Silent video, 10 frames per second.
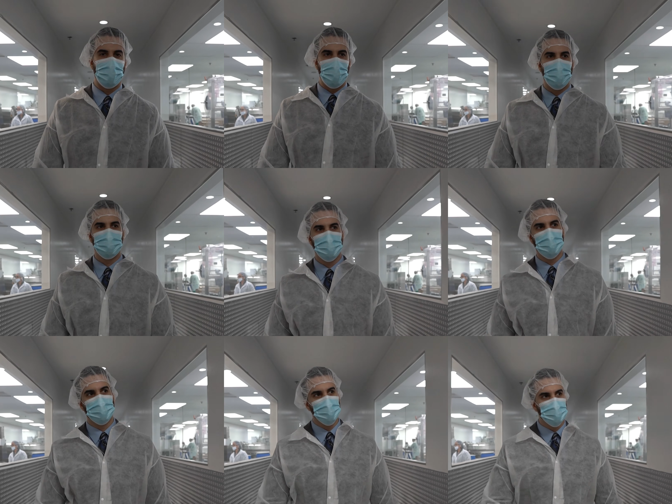I
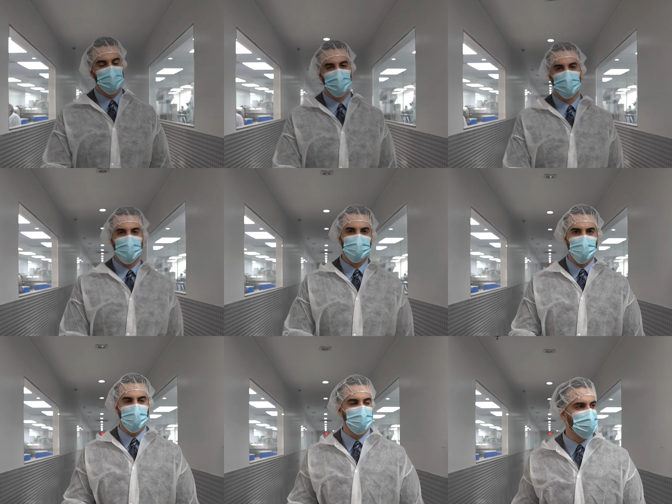believe we'll do great
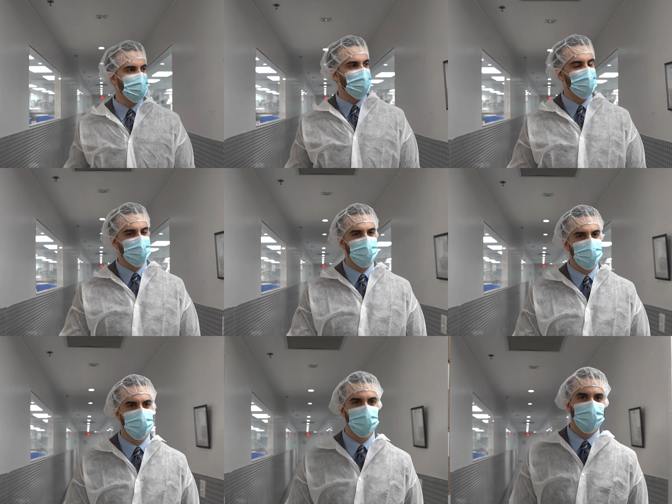products together.
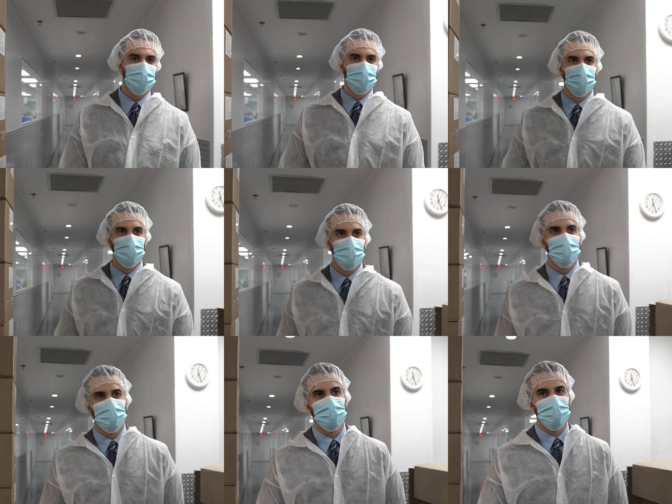
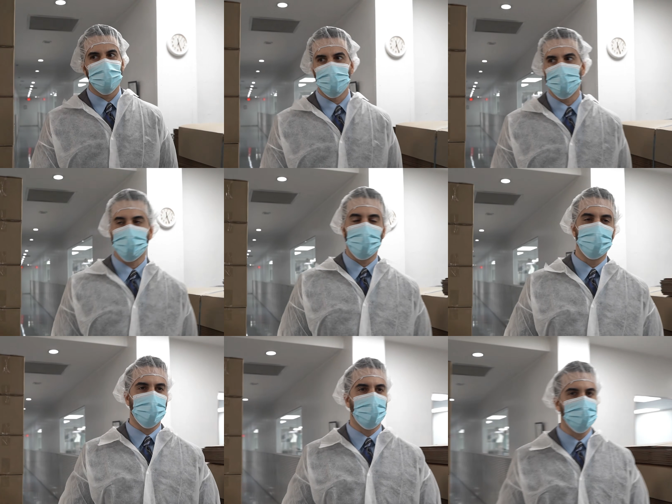Just to give
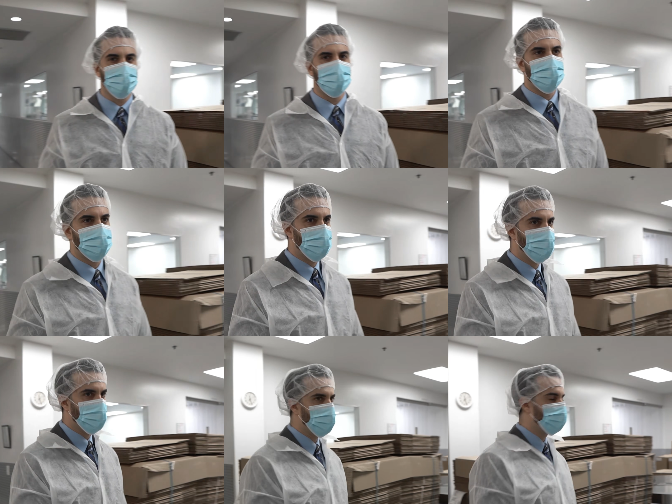you guys a little tour,